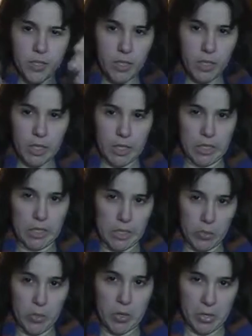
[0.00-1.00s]
and like, it's like
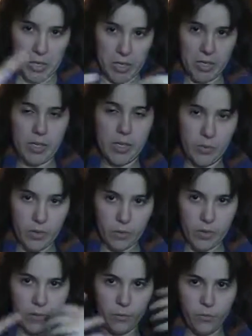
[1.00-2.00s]
we all get together, we all
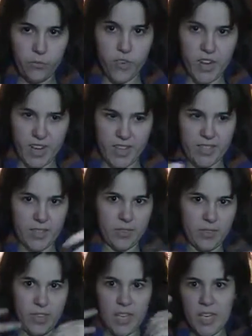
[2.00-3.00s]
become friends, and
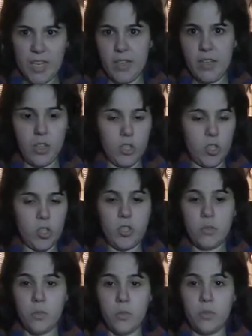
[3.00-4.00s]

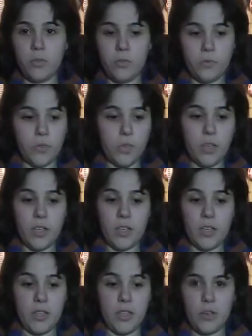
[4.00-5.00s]
it's beautiful,
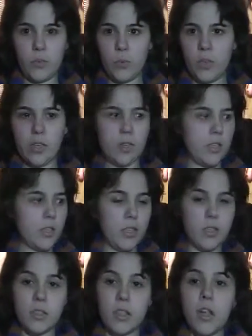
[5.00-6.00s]
and like, we
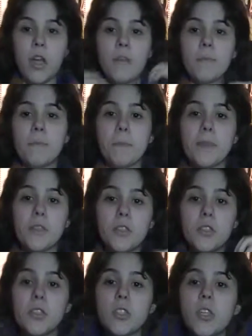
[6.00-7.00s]
knit.
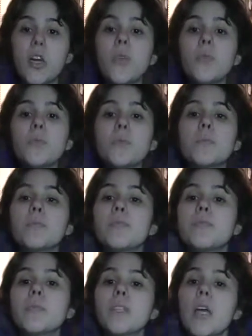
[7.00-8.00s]
So,
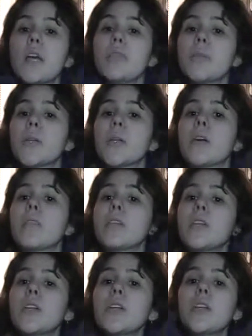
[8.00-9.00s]
I figured I would
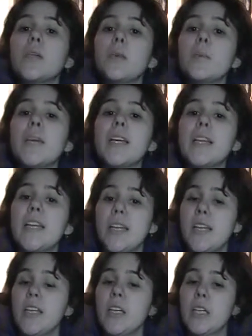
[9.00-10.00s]
tell you a little bit about my
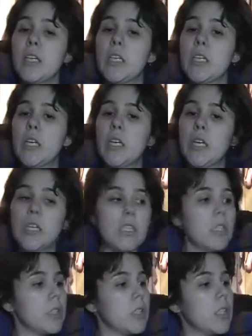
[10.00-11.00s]
knitting.
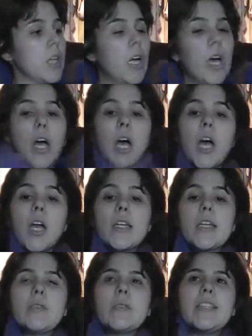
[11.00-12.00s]
So, I
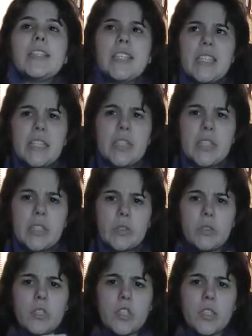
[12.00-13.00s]
have been
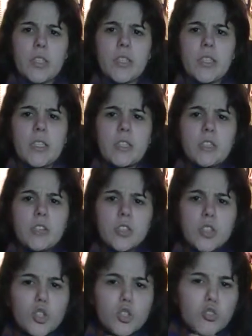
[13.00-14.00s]
knitting
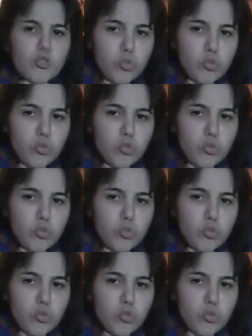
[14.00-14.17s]
since,